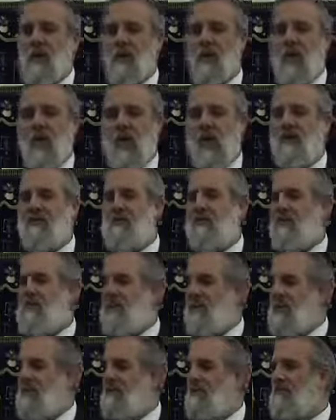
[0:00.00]
We have to
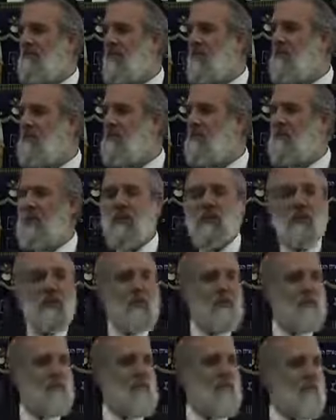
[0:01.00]
be involved with
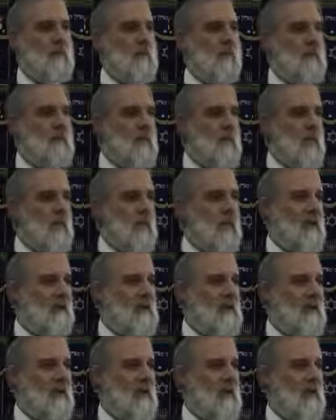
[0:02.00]
other people's
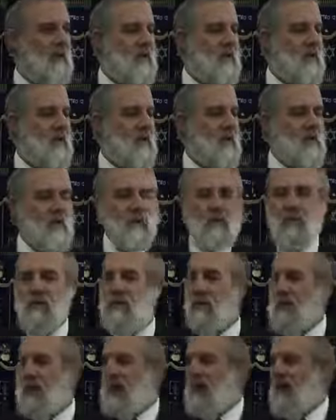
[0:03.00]
lives in order
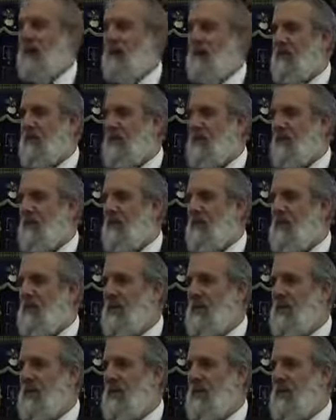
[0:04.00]
to care for them.